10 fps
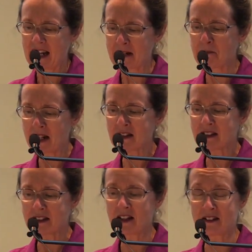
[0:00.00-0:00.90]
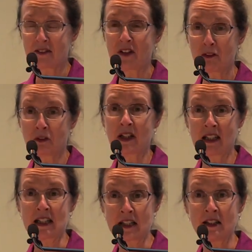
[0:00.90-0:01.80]
It makes it sound as if there
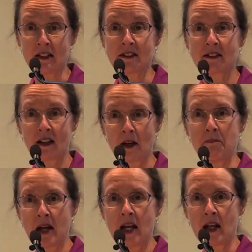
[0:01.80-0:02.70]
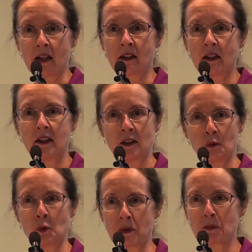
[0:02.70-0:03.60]
really is a man in
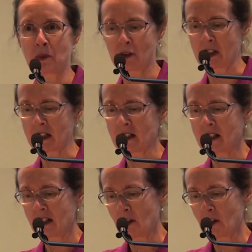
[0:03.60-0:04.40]
a woman's body